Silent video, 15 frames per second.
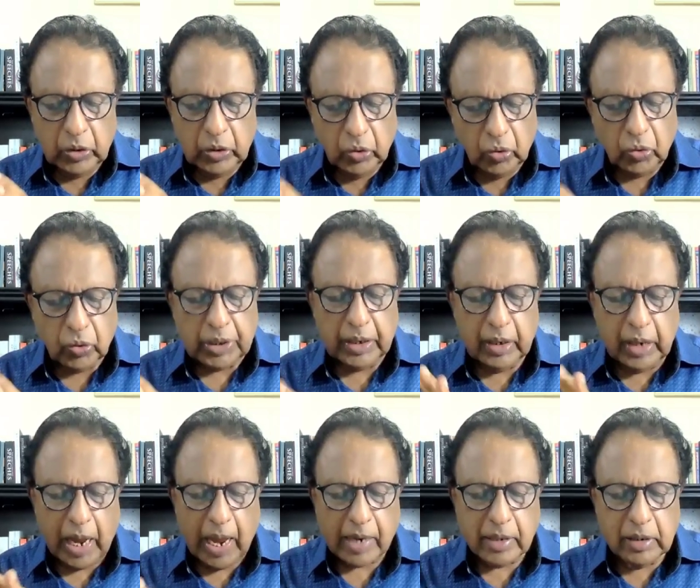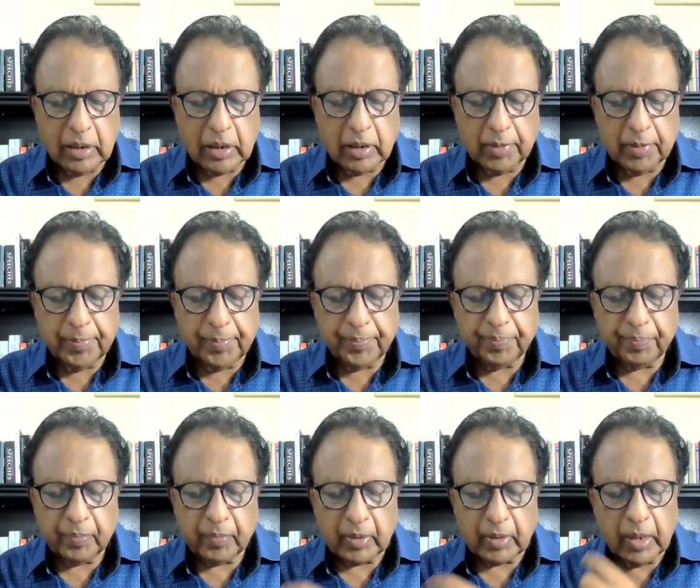Though he had uh,
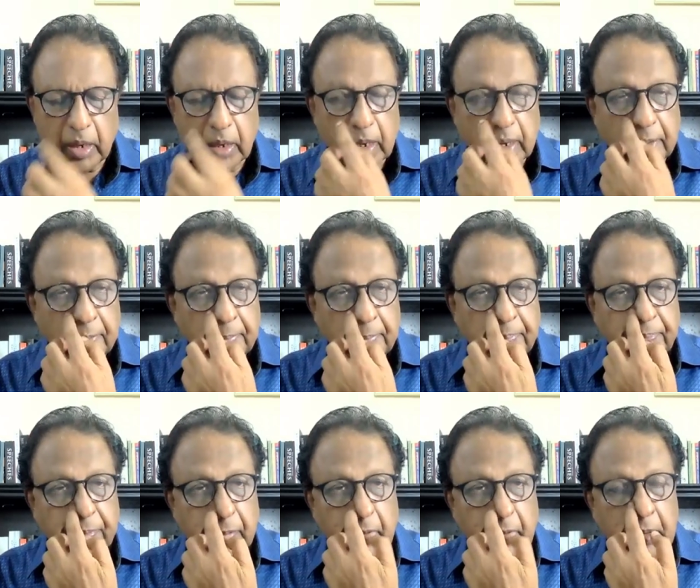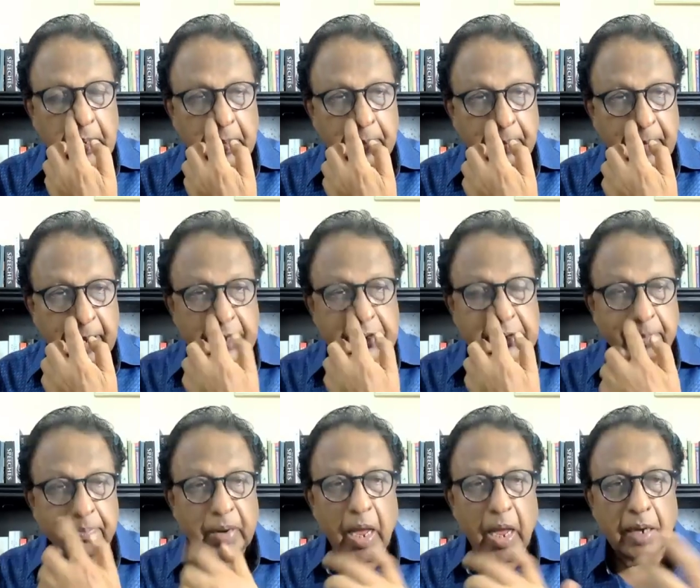uh, made
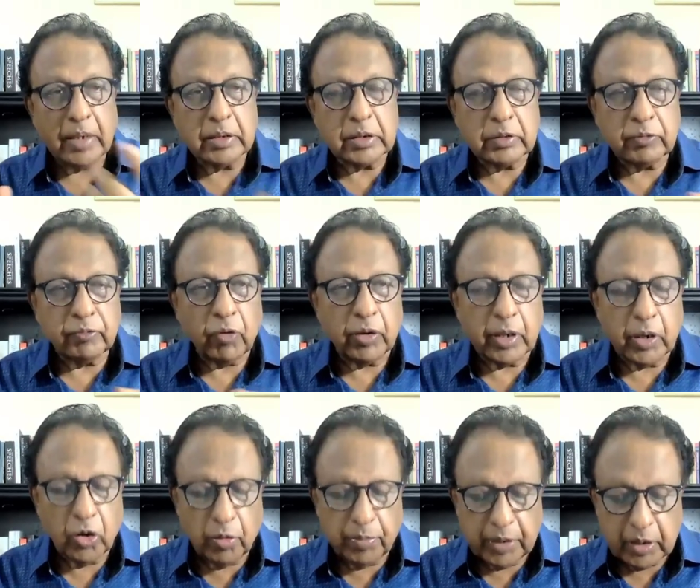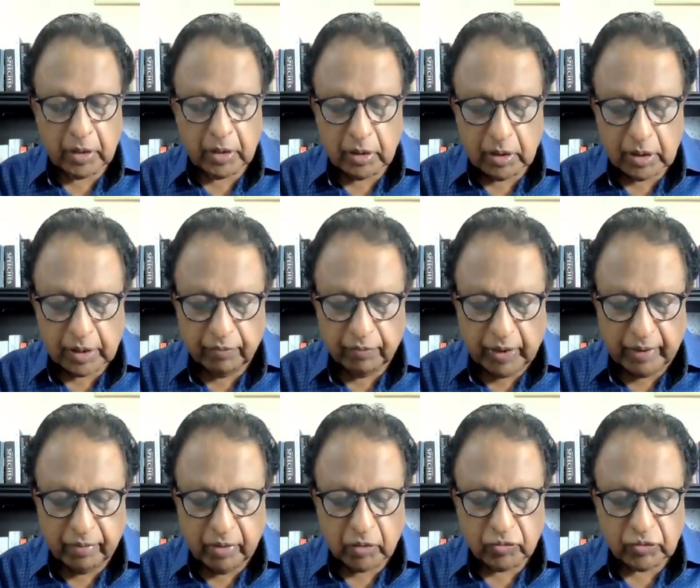some plans for economic
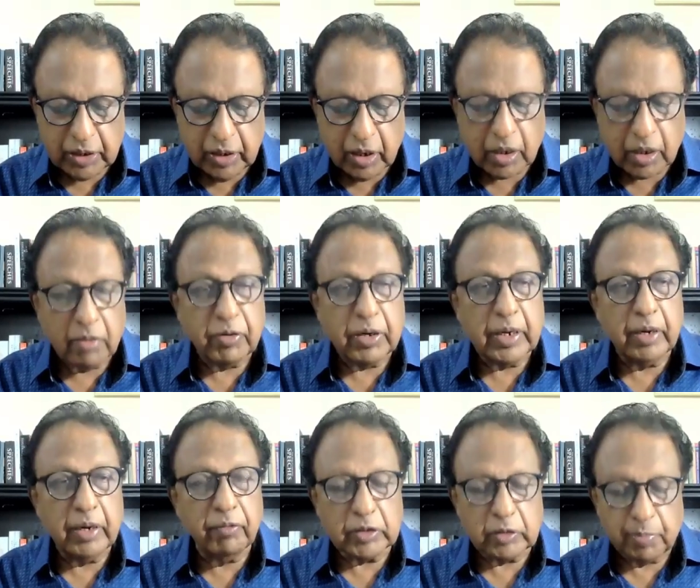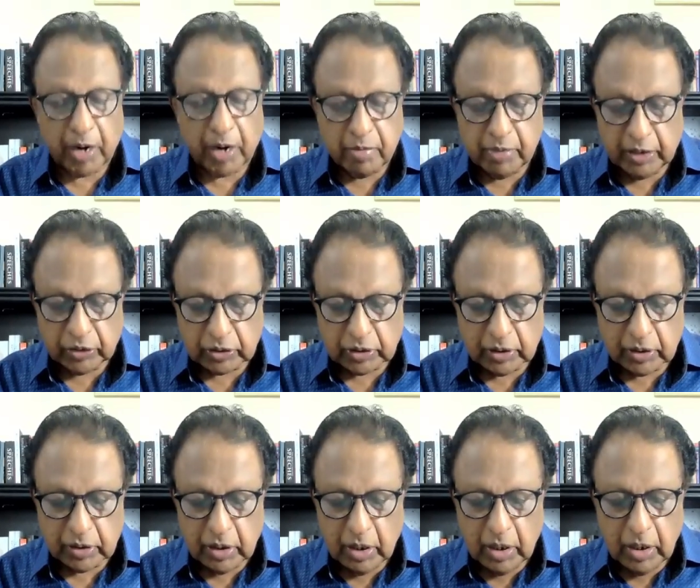revival of Sri Lanka when he was Prime Minister,
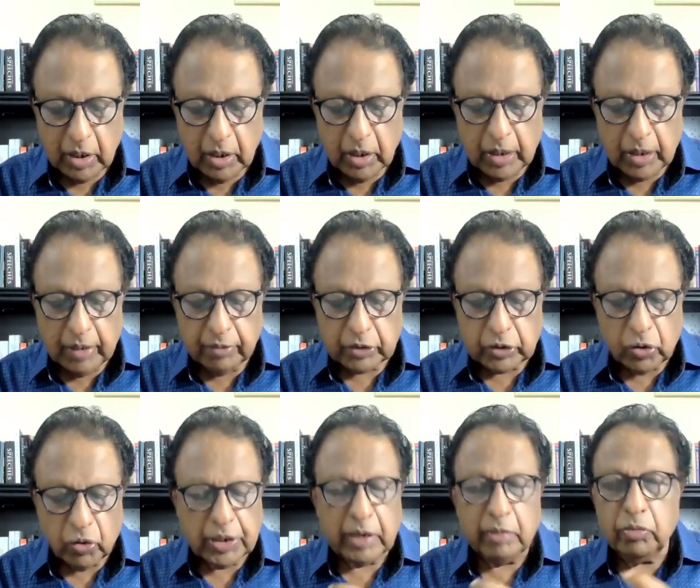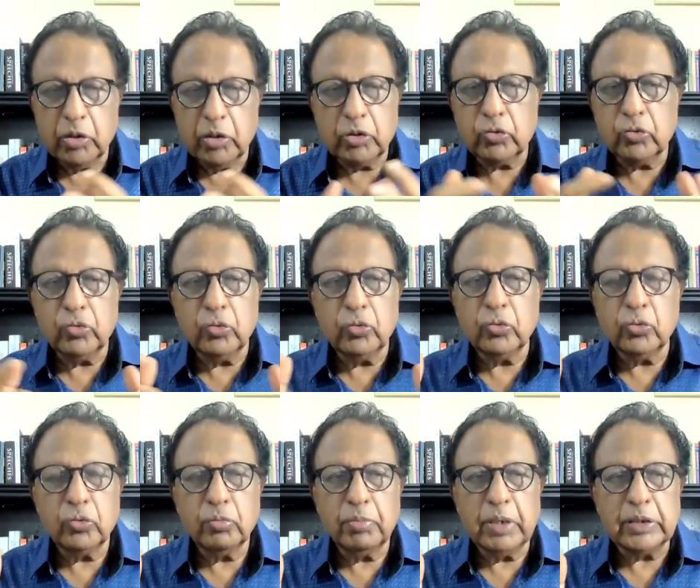he was not able to
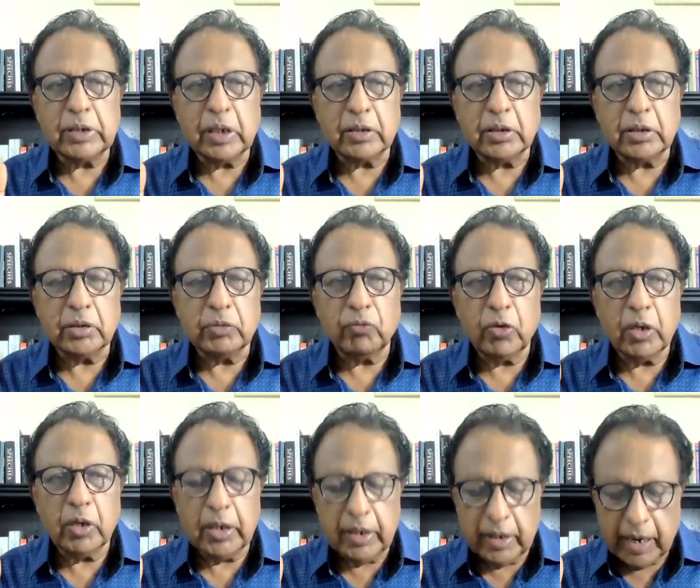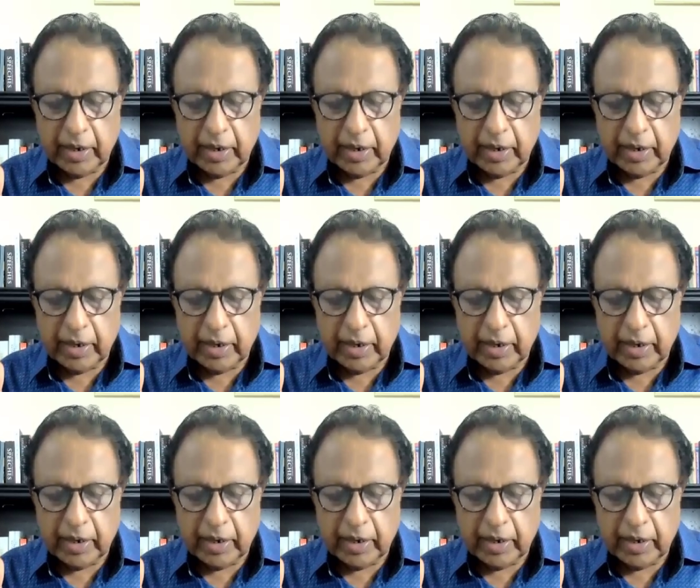be successful in